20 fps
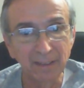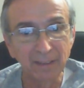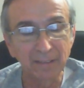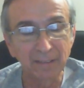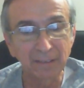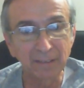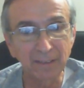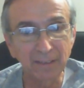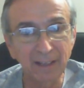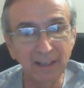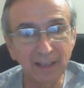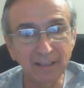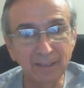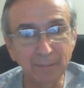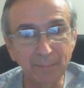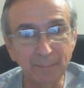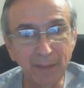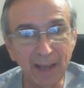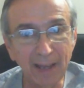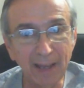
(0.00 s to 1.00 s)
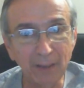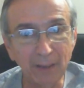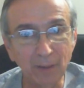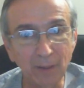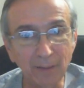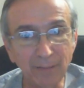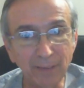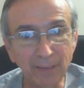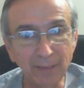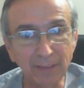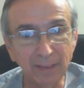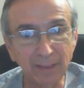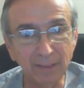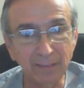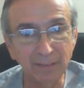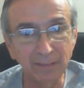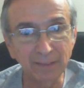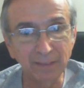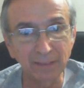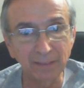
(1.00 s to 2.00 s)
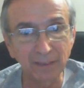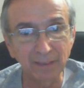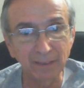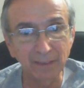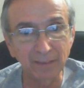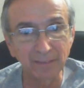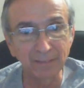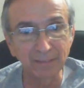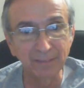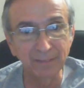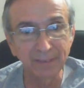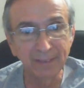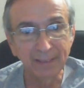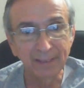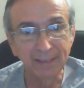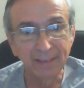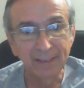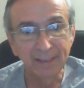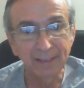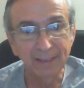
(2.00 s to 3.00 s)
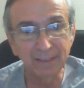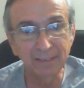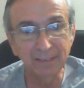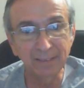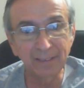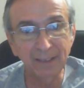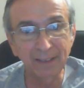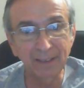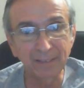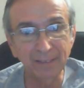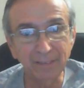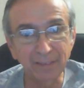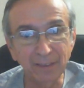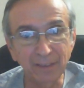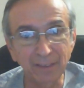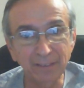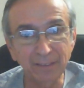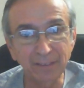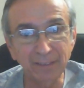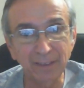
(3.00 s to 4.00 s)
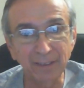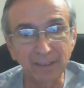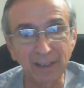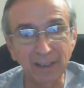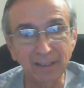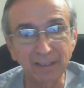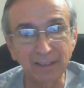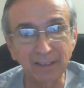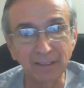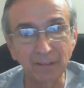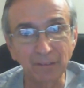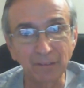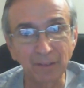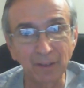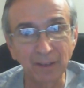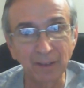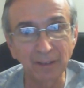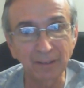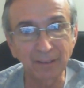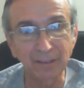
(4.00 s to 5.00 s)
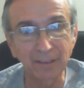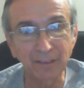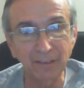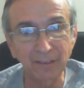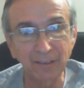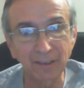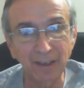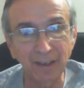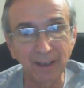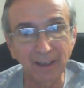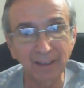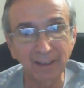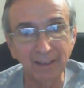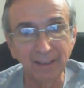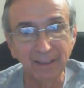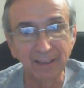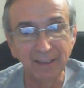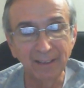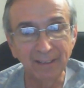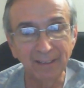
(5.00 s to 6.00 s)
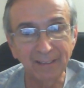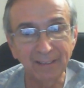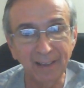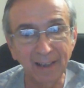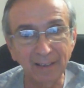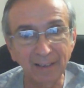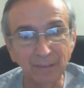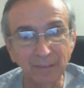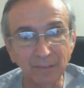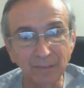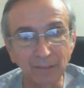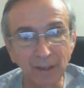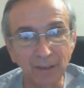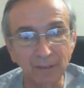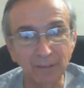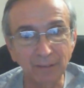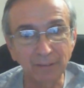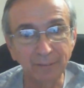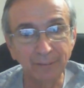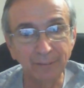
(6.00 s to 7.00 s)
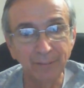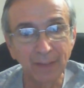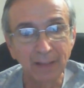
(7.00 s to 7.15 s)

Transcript: So get the payoff that they deserve instead of just collecting a royalty check down the road.